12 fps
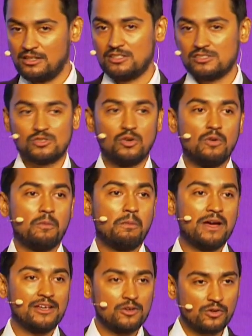So
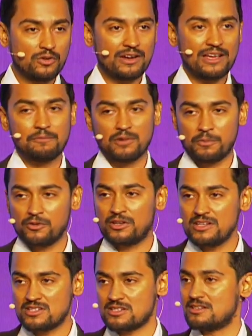micro crack
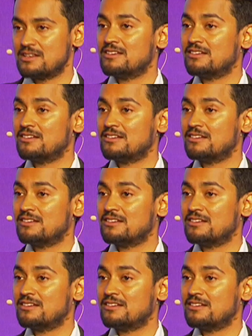propagation